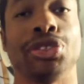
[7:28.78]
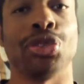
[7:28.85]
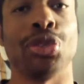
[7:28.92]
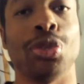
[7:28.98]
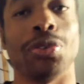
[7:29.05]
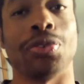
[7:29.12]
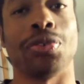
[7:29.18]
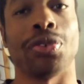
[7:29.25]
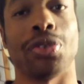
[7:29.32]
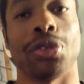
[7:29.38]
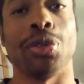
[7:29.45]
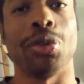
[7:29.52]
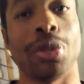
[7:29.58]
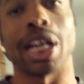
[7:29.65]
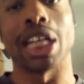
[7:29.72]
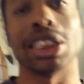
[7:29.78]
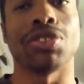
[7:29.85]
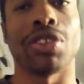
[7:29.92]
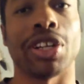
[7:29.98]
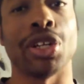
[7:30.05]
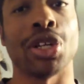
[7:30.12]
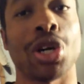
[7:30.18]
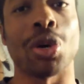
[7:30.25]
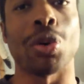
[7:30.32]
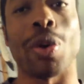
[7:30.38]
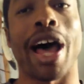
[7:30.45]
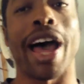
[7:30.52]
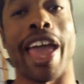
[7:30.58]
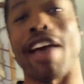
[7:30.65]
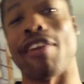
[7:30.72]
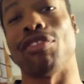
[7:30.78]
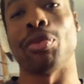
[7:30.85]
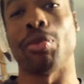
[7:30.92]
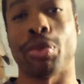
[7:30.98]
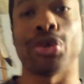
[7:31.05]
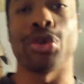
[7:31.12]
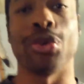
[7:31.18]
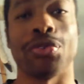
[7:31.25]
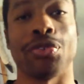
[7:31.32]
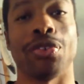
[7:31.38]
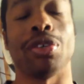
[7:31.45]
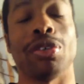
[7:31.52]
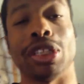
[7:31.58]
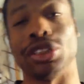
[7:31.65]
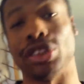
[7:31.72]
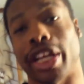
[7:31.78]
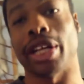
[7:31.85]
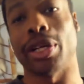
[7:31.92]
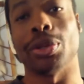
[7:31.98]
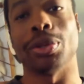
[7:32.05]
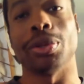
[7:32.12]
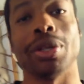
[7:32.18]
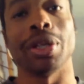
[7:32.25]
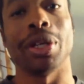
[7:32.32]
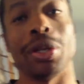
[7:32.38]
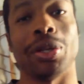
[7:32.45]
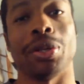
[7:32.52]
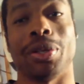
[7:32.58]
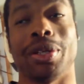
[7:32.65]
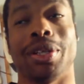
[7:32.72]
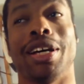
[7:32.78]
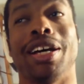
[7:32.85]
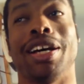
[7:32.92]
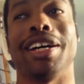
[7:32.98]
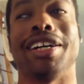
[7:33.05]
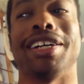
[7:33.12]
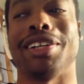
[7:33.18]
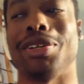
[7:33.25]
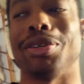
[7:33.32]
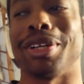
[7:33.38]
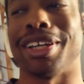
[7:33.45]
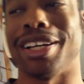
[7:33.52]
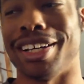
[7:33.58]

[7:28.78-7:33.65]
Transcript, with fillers: the truth. You guys already know I have the proof on the channel. Uh, oh,